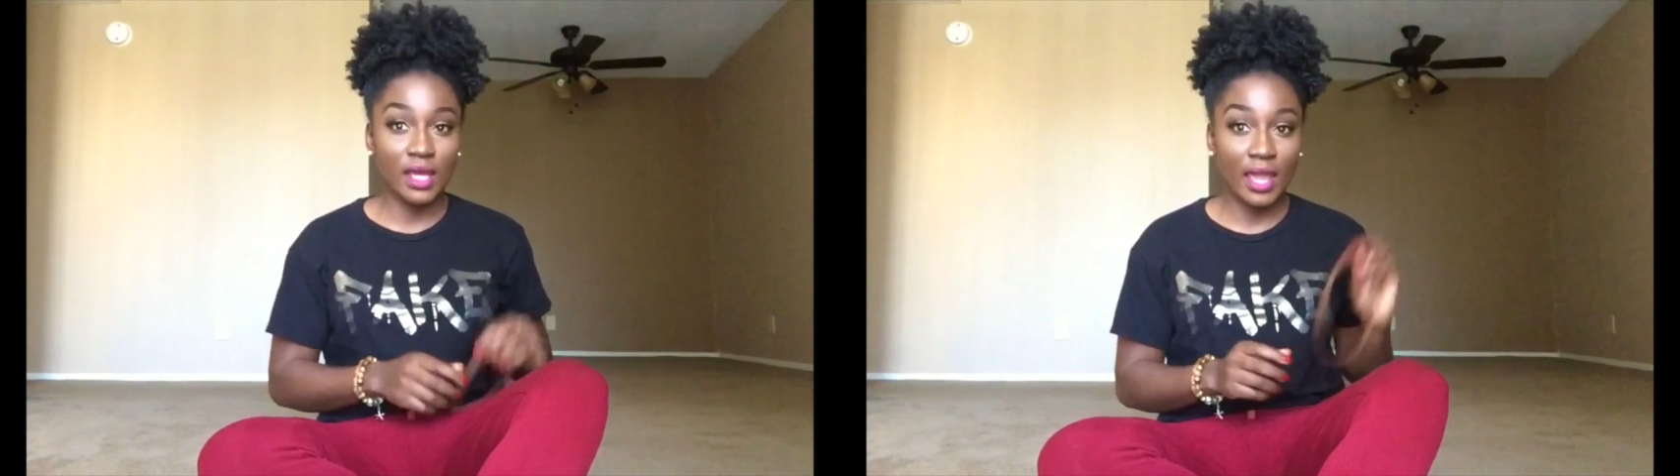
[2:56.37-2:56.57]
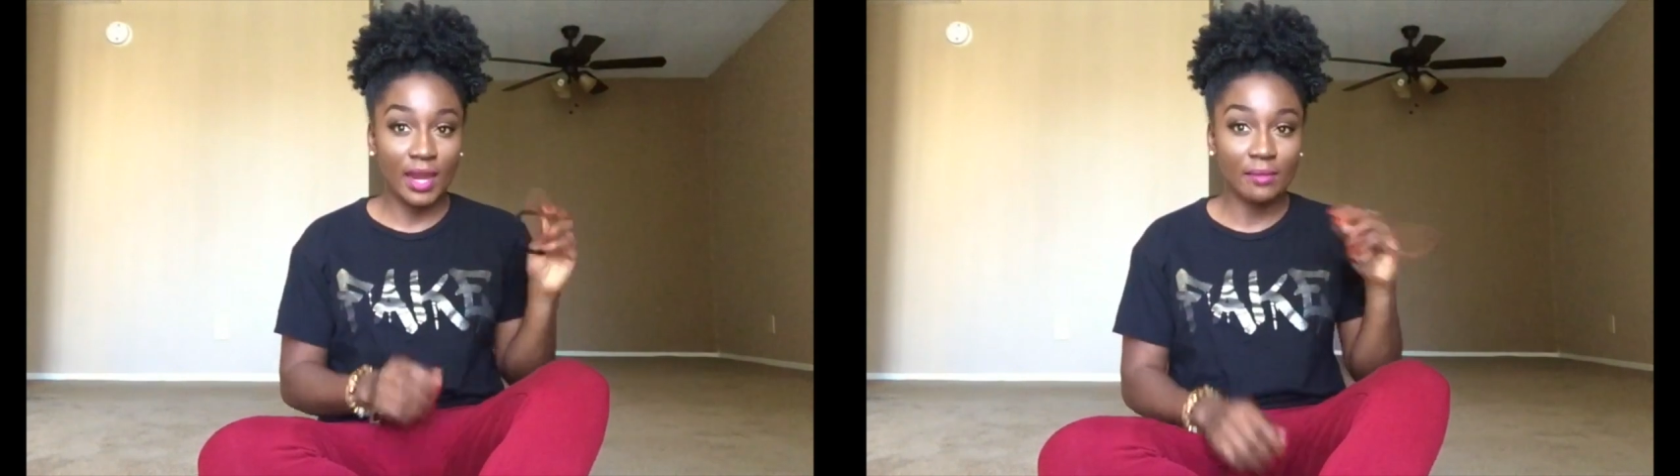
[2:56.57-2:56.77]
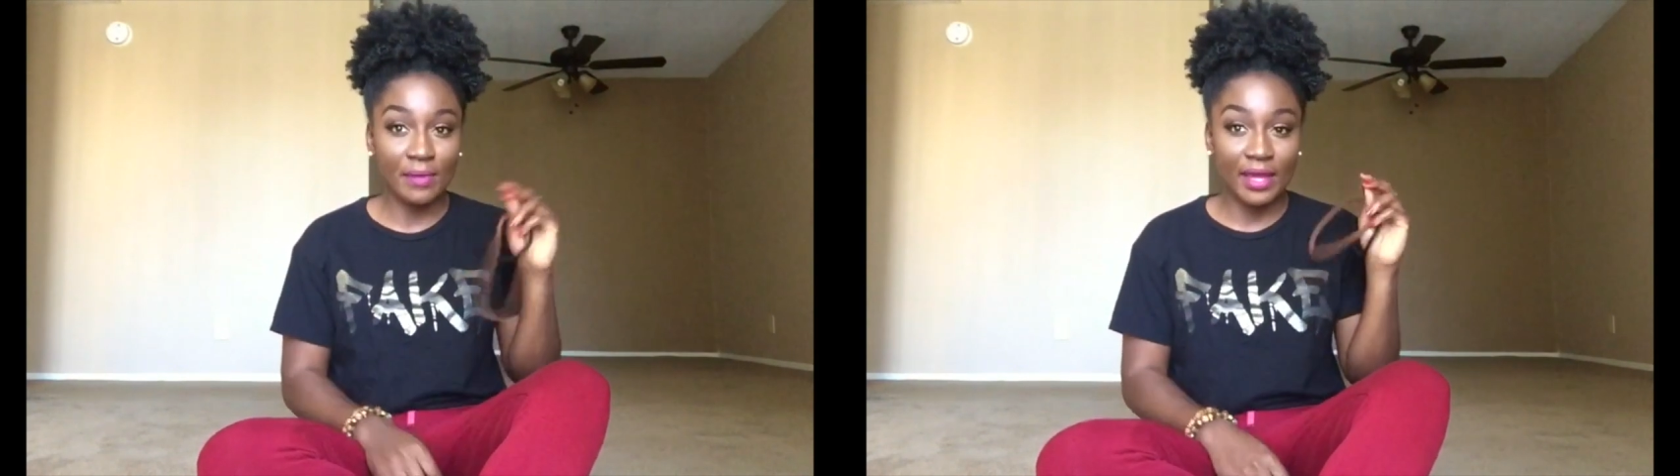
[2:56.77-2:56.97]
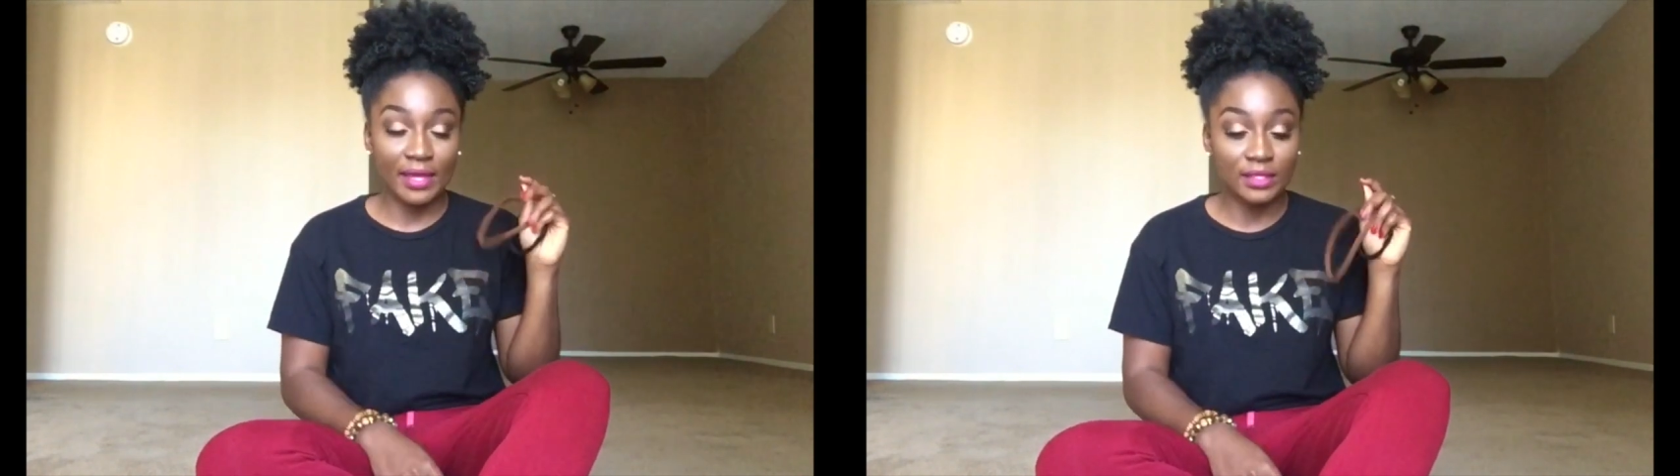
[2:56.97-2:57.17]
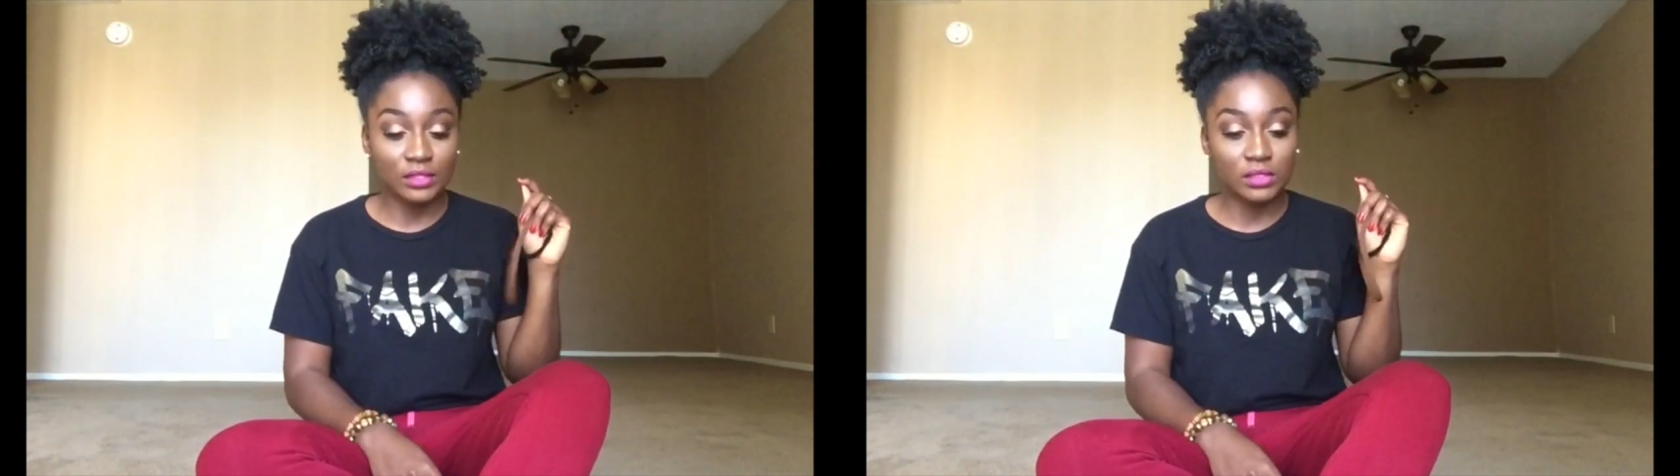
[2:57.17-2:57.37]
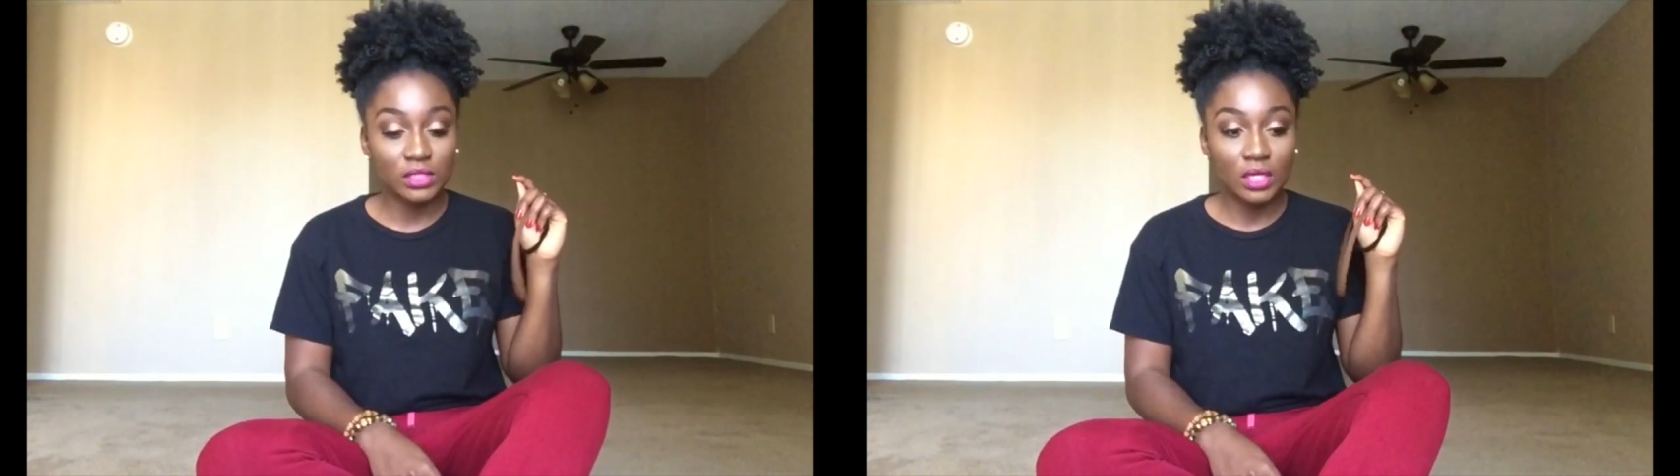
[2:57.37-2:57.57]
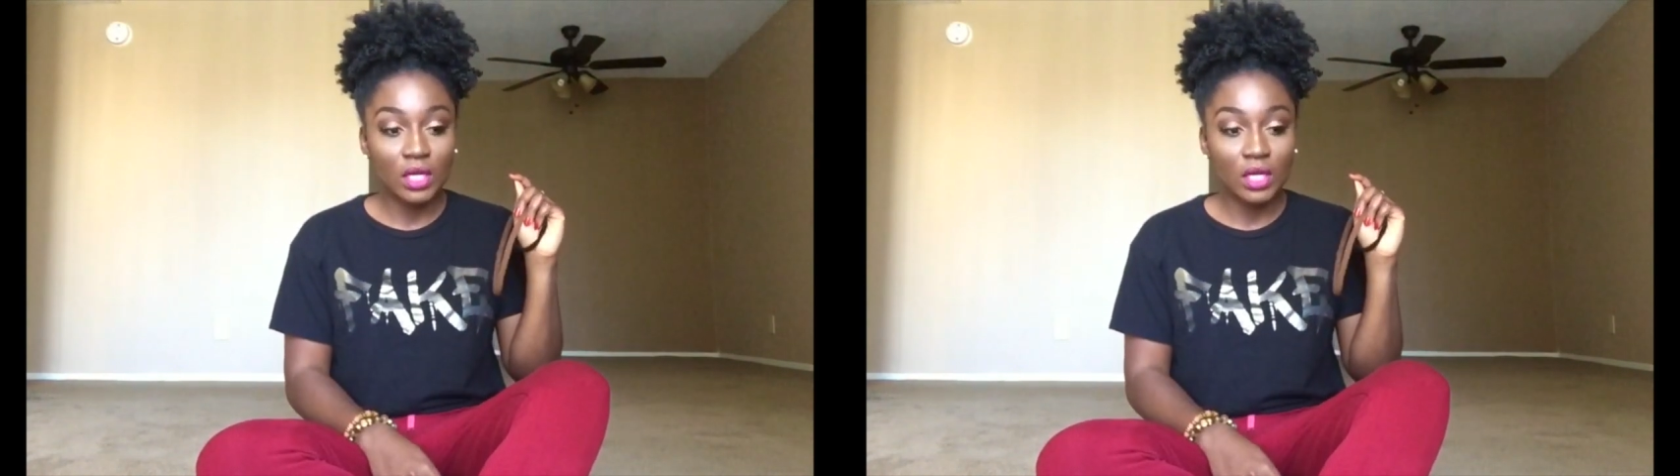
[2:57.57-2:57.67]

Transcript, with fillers: hairband